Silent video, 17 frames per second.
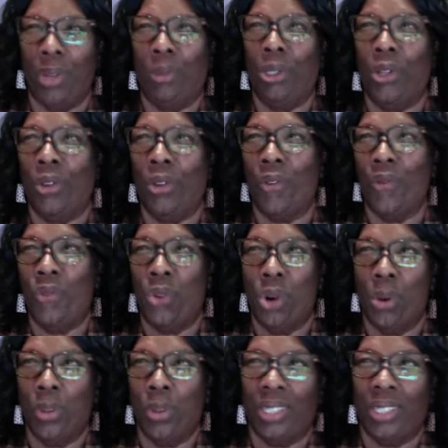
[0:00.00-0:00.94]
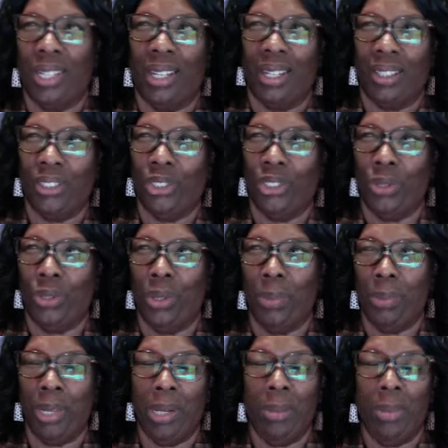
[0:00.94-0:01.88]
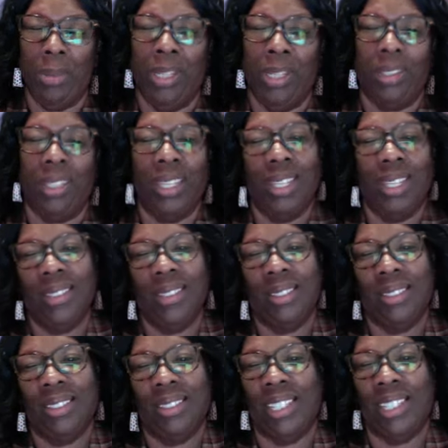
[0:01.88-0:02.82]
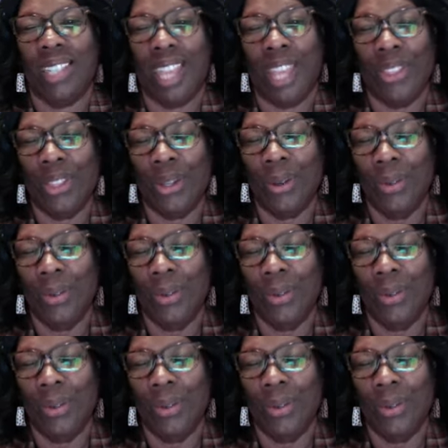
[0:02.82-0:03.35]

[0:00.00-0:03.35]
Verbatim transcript: I'm looking forward to us doing many many things together.